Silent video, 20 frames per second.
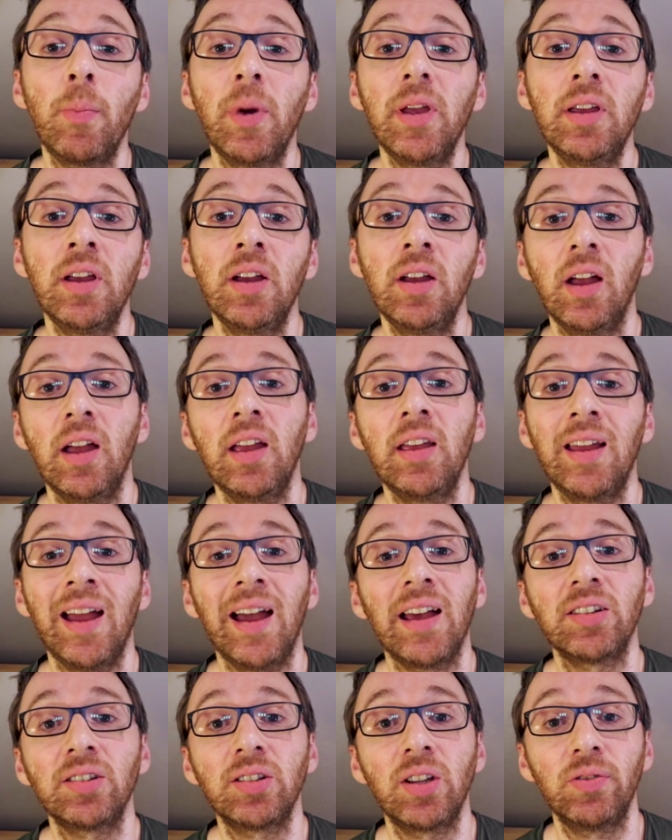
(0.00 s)
making a
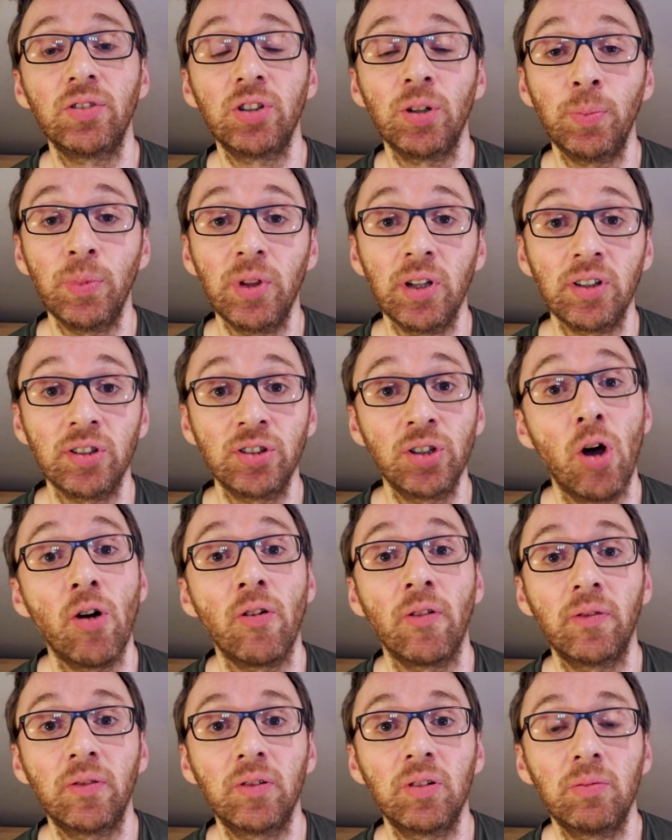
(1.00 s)
cast of something
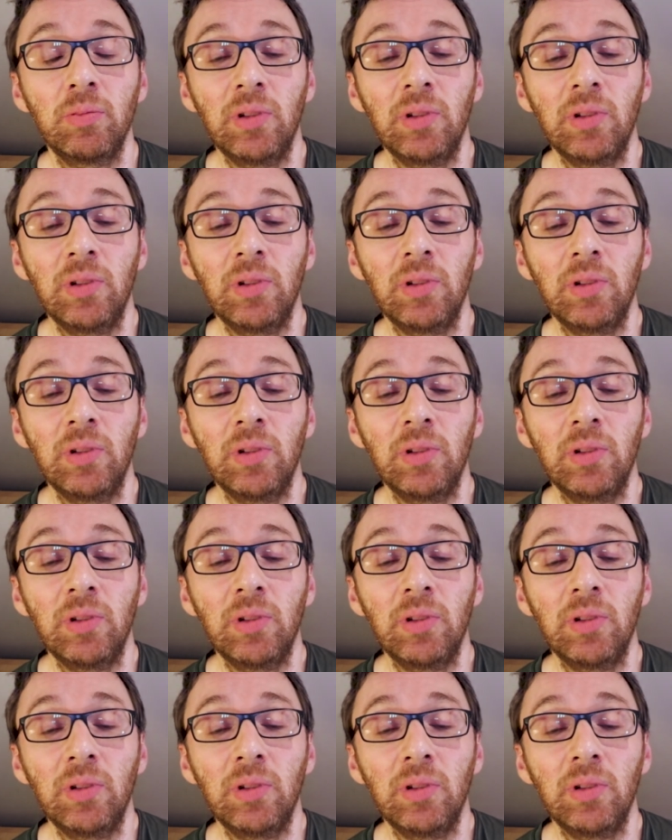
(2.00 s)
soft,